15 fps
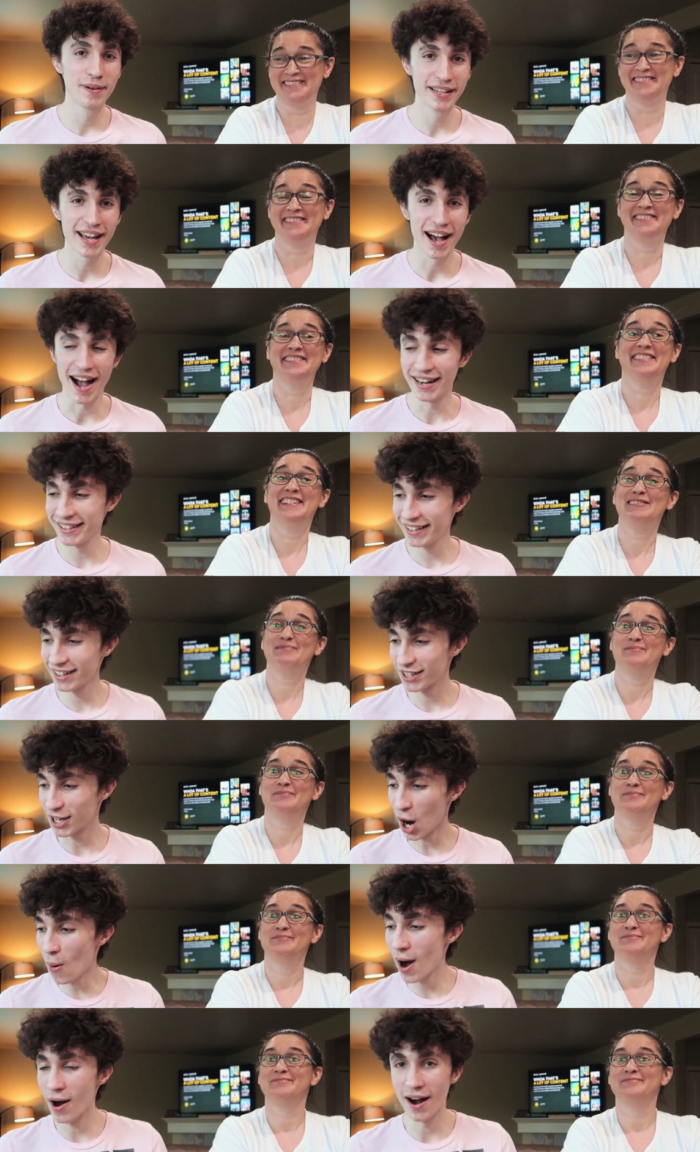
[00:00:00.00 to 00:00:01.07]
Speaker 1: But yeah, I need to
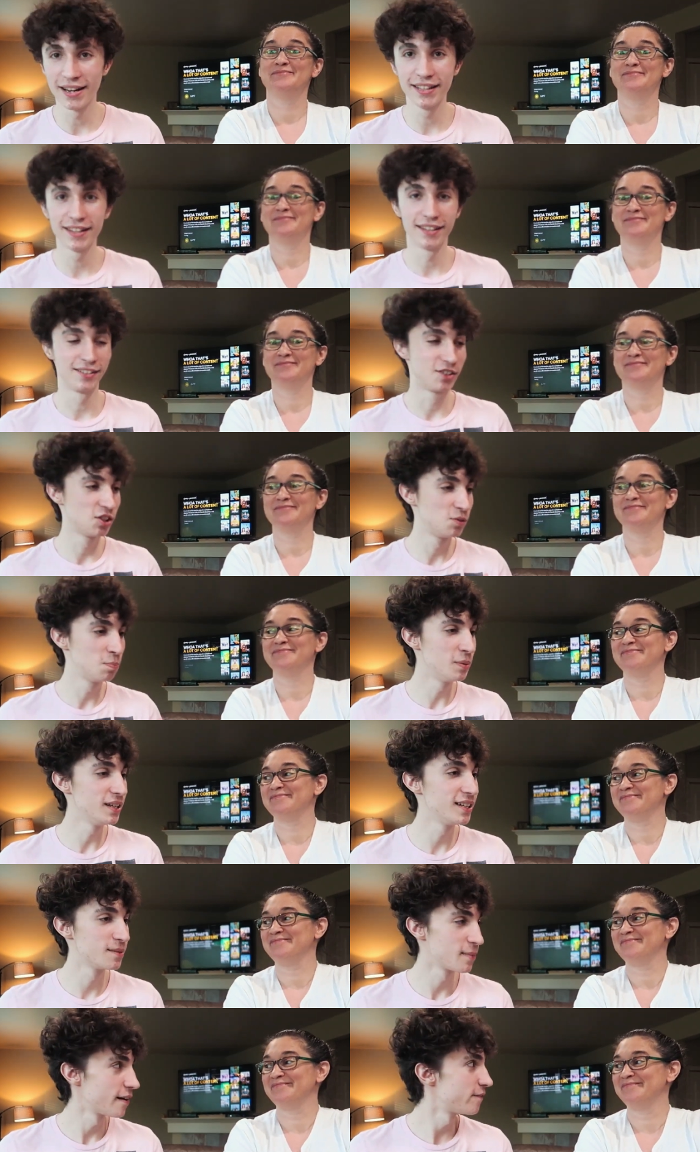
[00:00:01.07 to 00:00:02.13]
go out. I need to
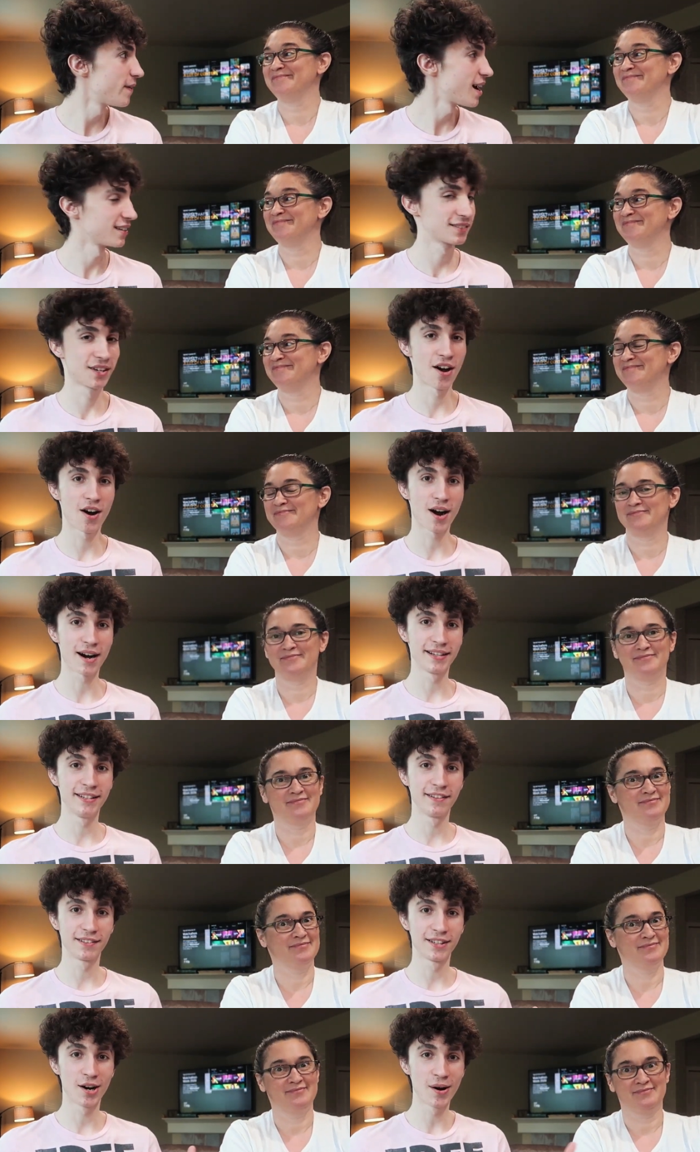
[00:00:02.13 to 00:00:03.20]
speed in my fast car. I need
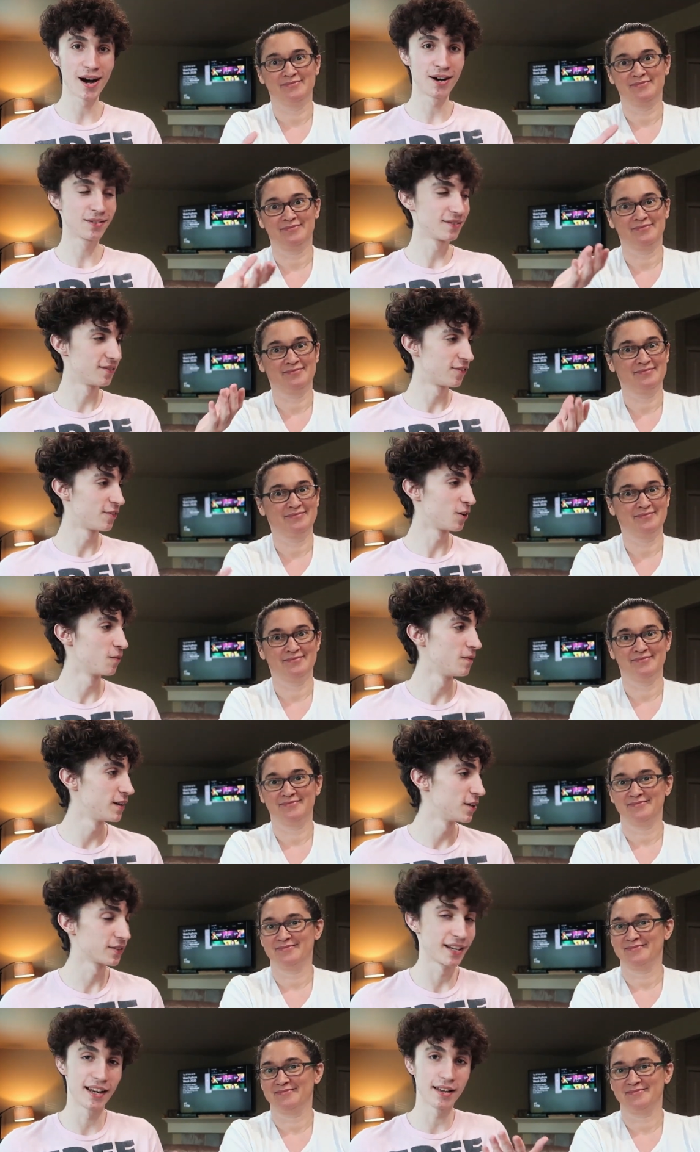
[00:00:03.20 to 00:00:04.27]
to go out and film
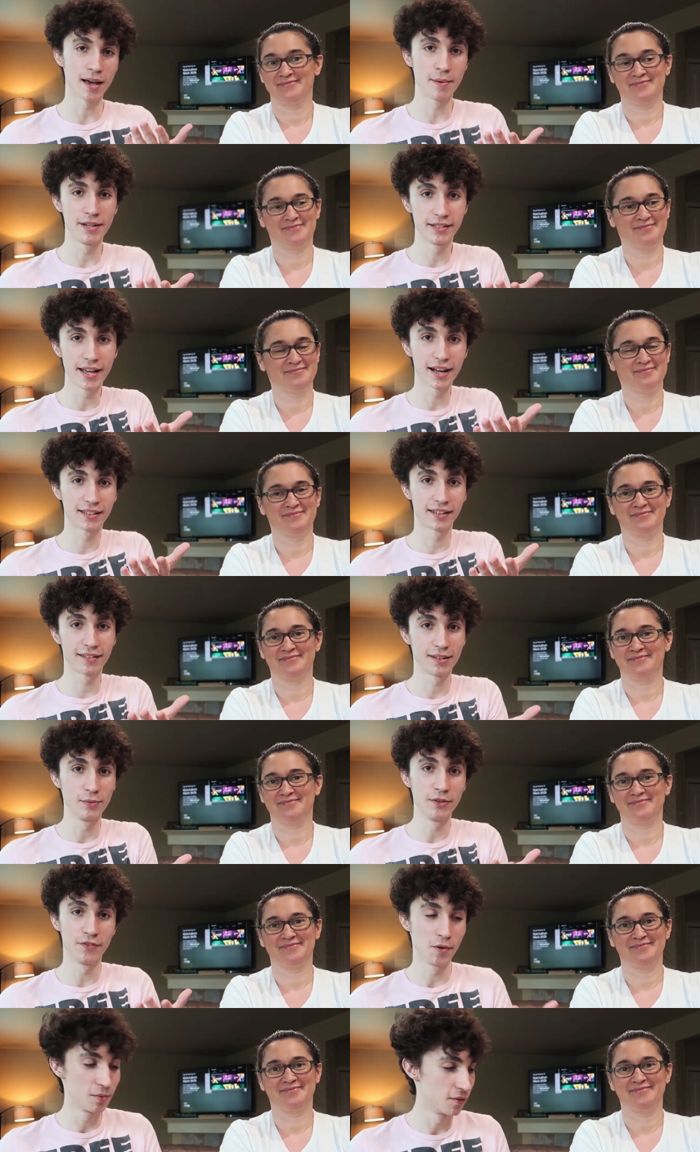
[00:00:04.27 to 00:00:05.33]
videos. I mean, technically
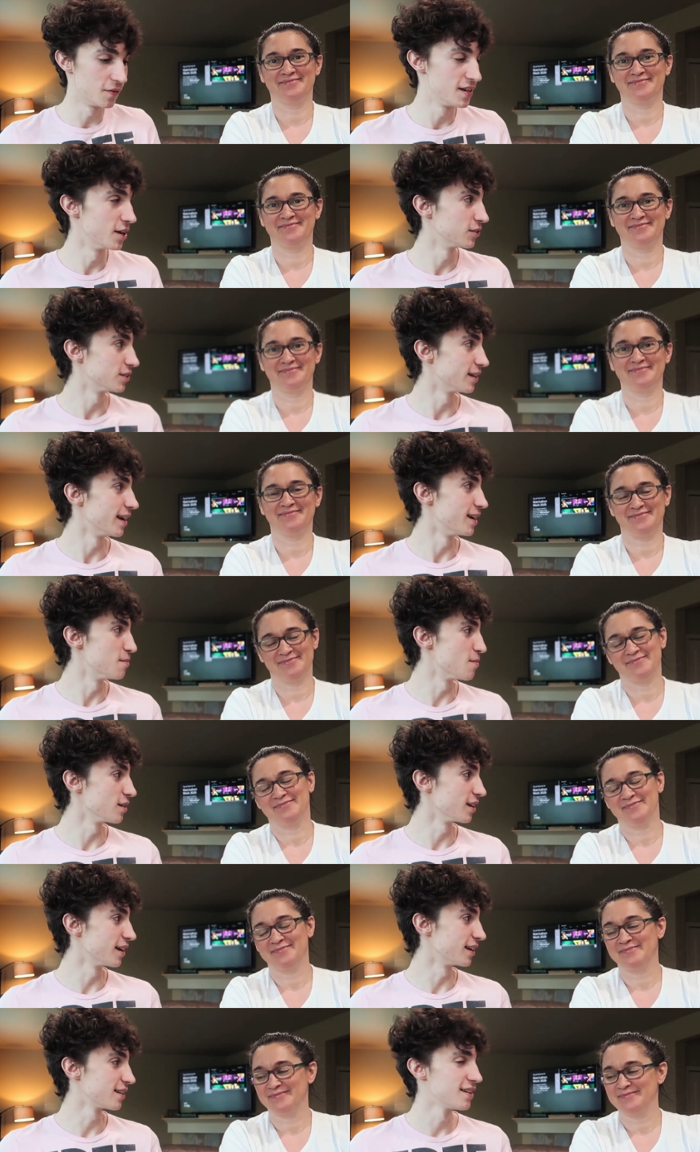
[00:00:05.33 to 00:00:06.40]
we filmed a video today, but
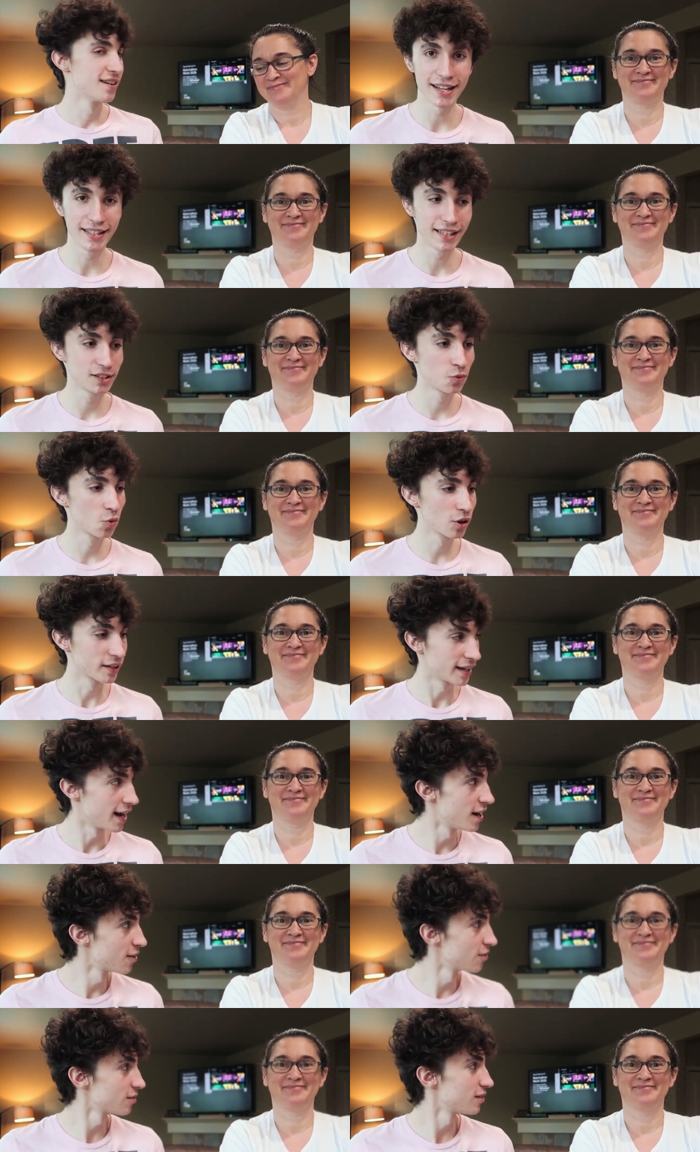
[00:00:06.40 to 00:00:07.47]
like, I didn't get to work
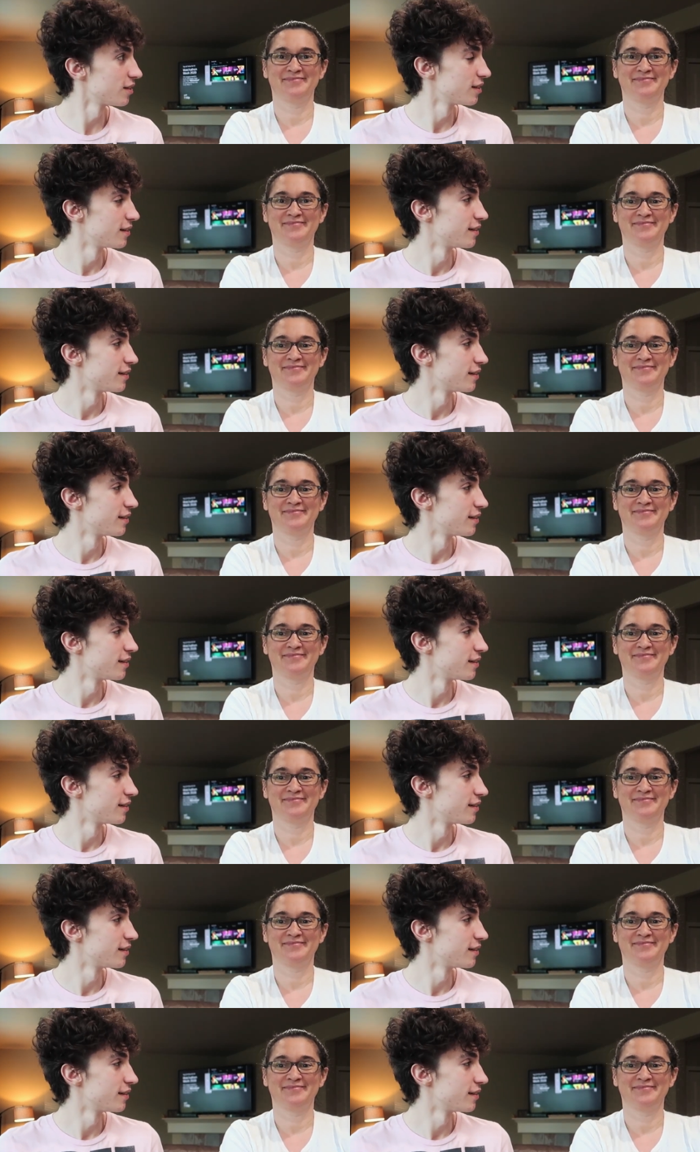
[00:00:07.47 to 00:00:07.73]
out.